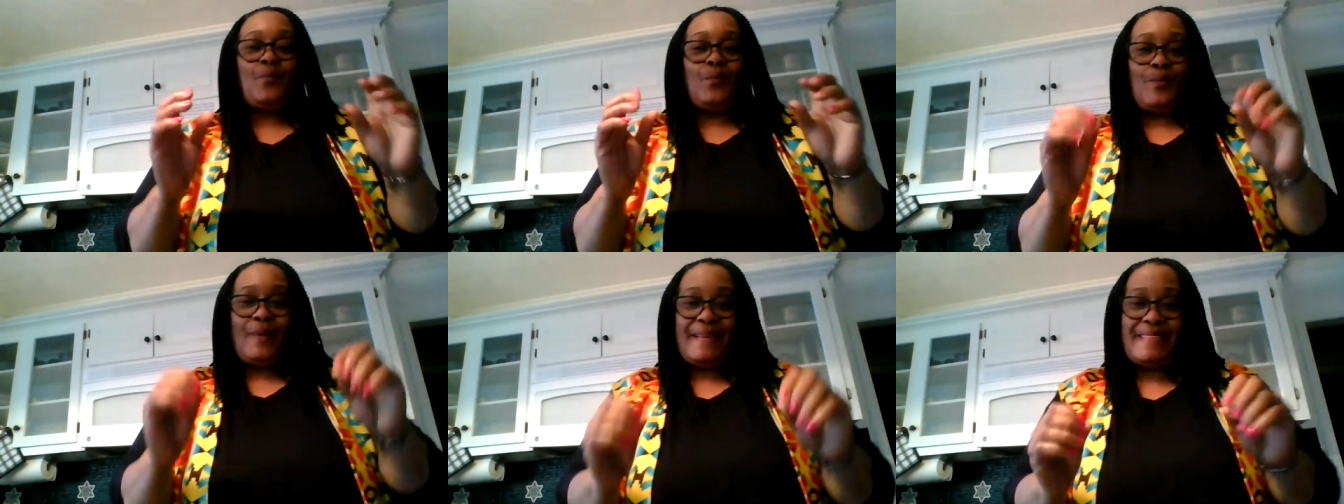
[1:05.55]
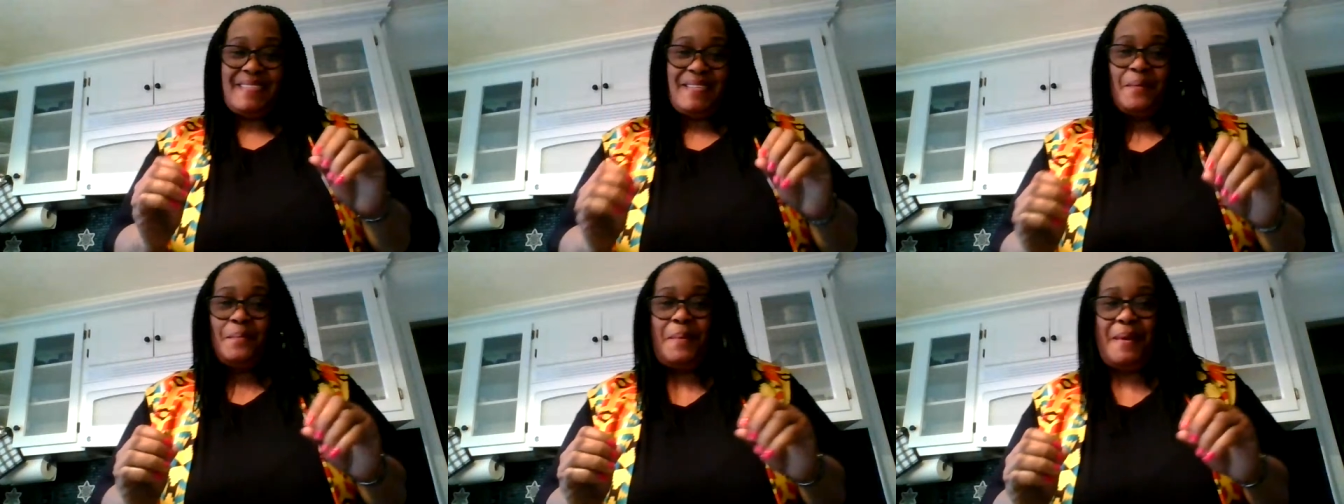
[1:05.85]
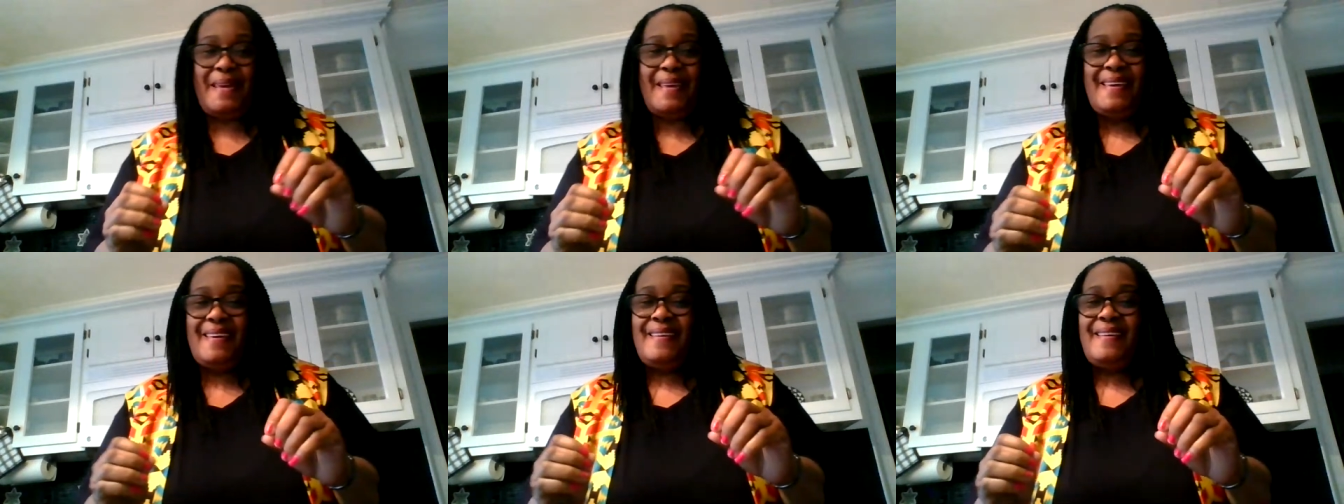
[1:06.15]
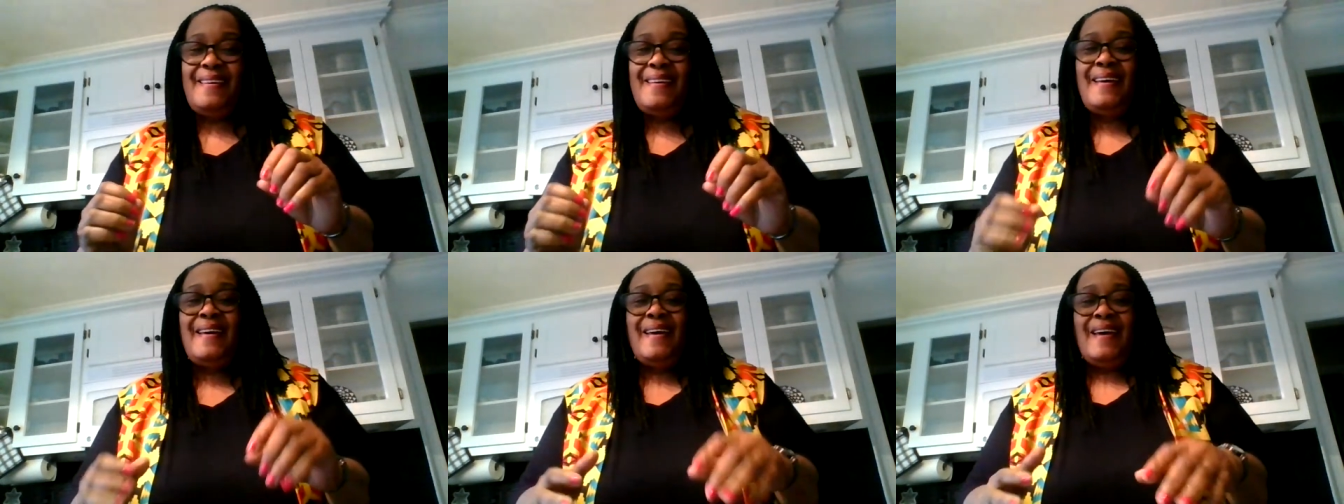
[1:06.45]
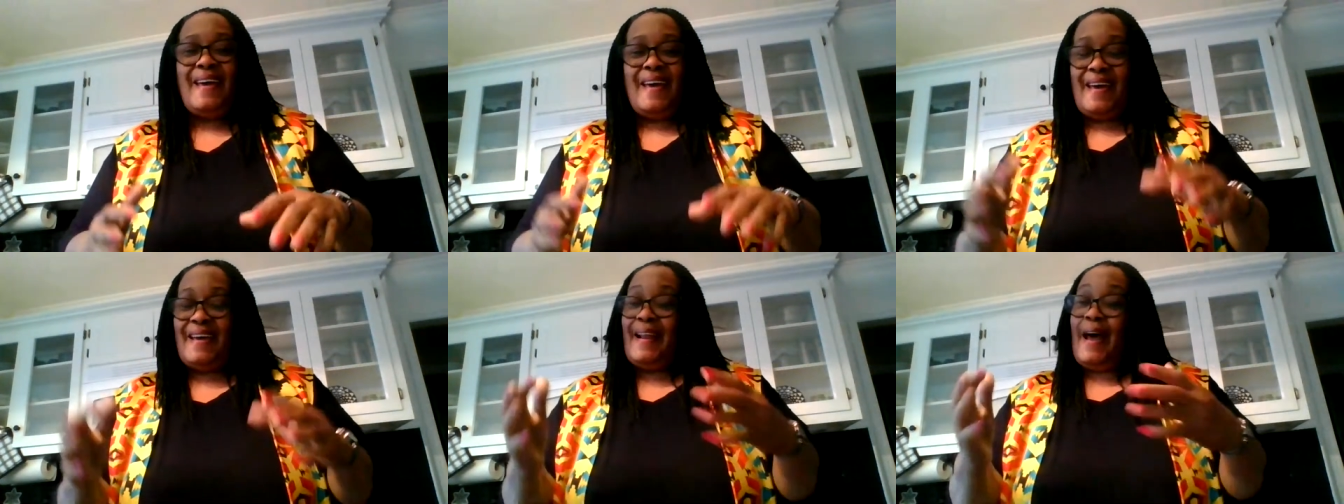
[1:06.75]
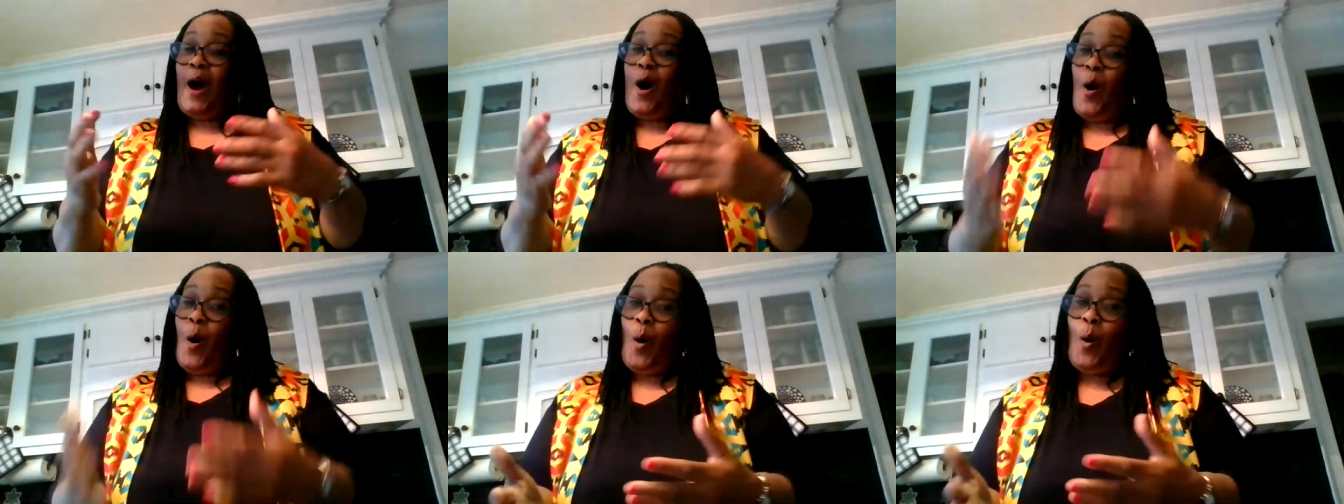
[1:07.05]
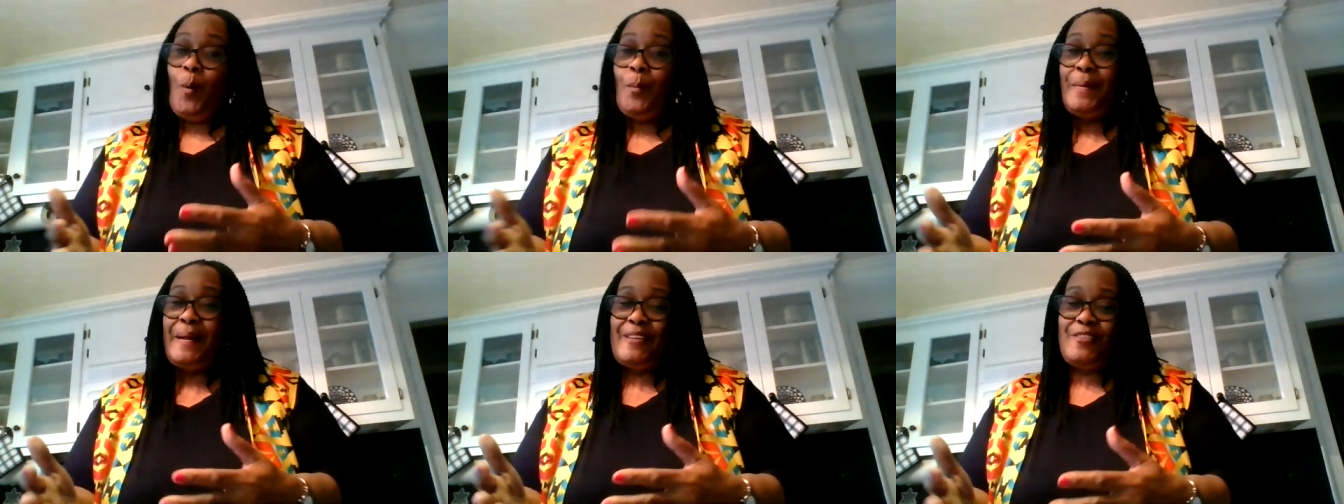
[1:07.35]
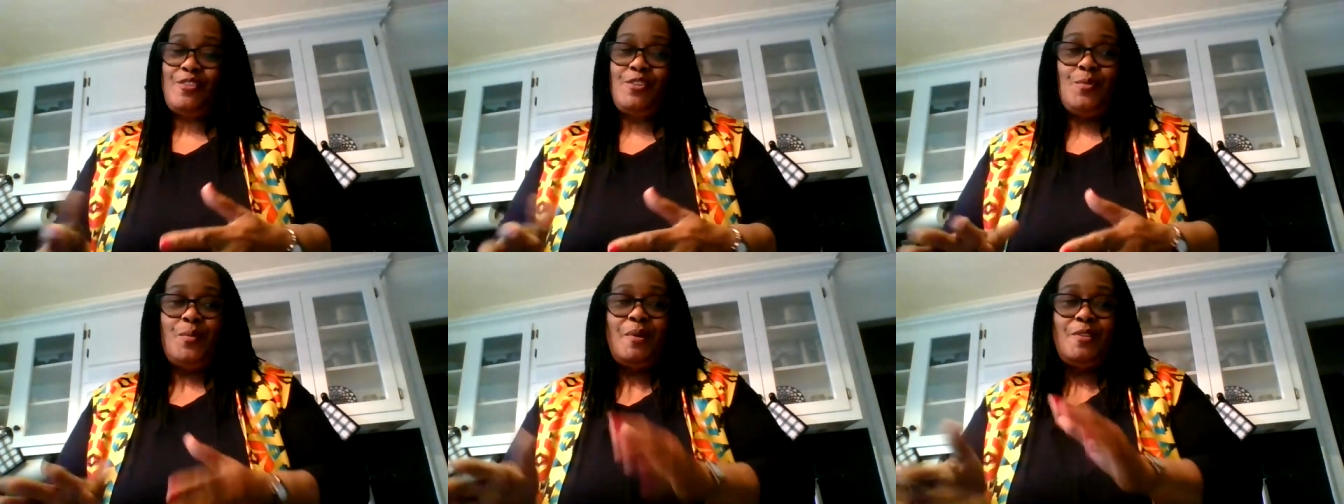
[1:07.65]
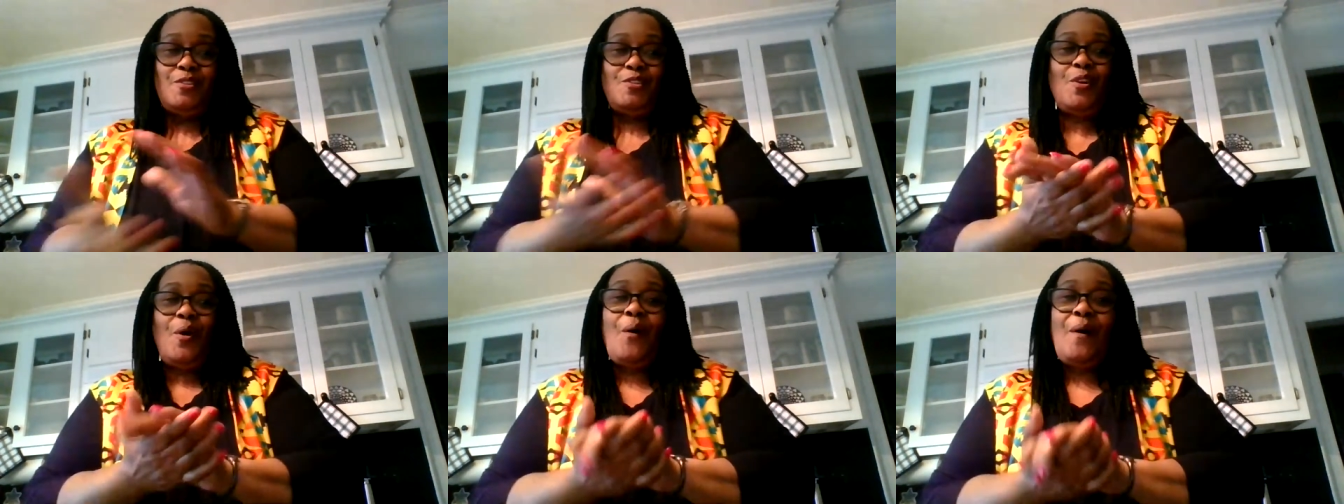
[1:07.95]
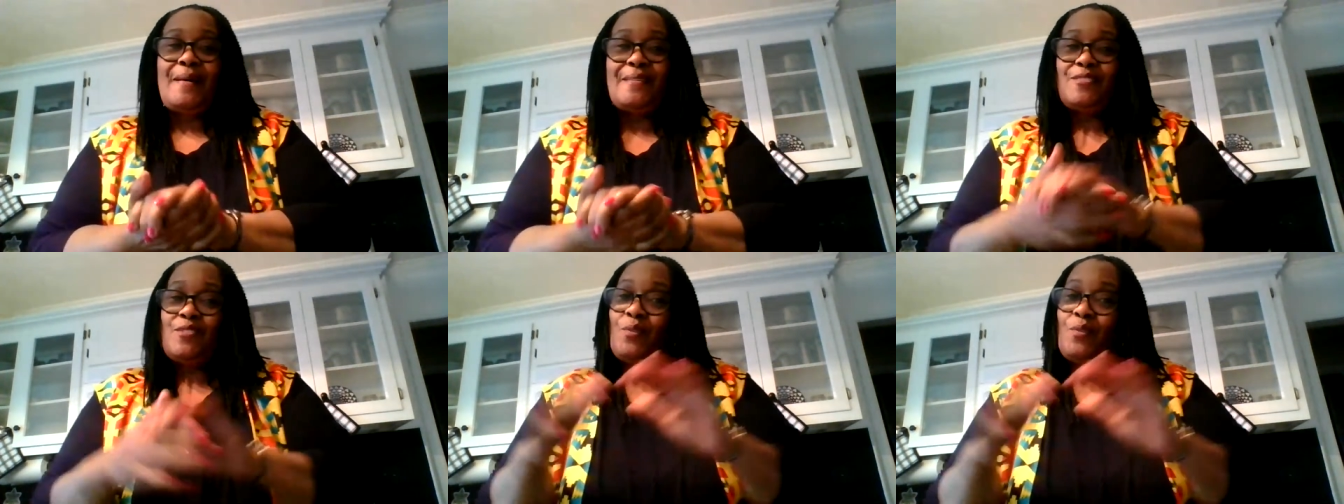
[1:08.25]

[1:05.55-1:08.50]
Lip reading: recipe, and I hope that you enjoy it.